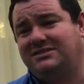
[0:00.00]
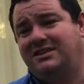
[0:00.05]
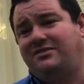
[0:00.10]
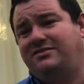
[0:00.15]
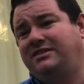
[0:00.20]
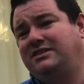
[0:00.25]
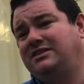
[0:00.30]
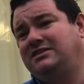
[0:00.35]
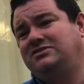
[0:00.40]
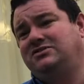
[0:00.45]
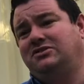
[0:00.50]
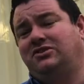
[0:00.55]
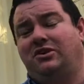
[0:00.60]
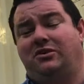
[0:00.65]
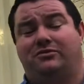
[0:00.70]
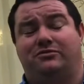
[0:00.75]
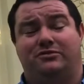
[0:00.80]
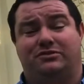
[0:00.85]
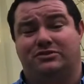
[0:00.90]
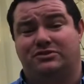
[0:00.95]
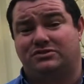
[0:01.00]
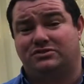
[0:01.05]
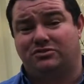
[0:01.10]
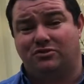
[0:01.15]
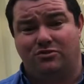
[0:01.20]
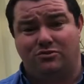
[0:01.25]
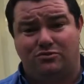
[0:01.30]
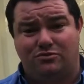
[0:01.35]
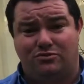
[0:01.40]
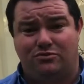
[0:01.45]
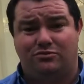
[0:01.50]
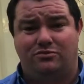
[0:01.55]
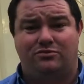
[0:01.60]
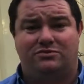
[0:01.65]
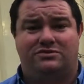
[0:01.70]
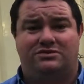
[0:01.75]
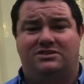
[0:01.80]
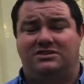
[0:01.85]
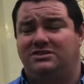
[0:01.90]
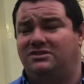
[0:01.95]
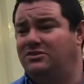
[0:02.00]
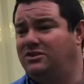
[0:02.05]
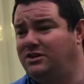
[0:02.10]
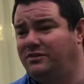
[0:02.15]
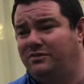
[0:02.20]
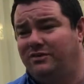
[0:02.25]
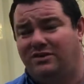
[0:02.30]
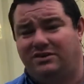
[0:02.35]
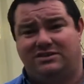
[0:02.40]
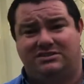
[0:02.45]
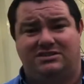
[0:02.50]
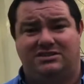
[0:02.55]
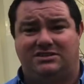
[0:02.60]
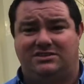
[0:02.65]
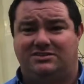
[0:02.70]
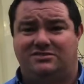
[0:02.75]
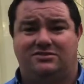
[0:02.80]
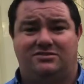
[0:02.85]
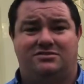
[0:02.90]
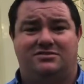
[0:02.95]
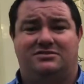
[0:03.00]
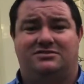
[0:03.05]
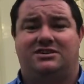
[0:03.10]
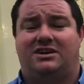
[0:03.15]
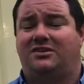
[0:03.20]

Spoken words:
I think this should go through schools, university students.